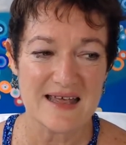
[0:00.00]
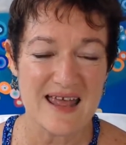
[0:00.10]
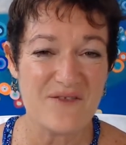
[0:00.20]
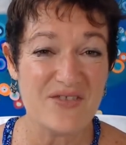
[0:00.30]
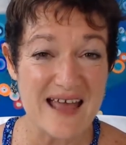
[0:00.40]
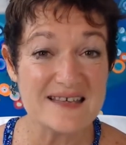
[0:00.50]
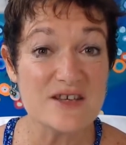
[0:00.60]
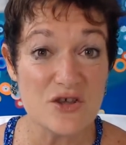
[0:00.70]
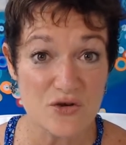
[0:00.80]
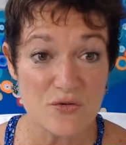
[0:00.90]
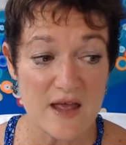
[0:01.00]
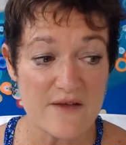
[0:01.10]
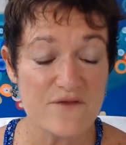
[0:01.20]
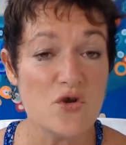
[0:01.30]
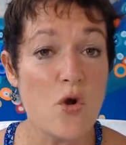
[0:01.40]
if that's you,
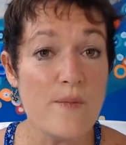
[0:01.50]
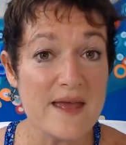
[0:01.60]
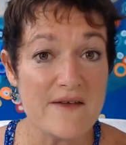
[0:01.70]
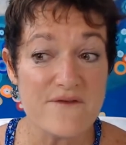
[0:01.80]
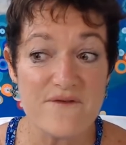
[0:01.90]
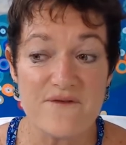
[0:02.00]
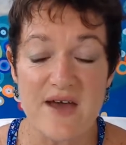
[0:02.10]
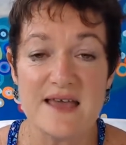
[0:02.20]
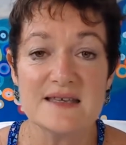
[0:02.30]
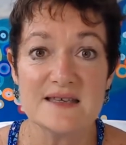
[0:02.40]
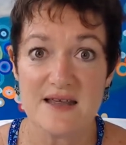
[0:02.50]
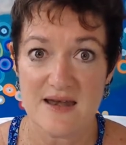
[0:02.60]
if you're being faced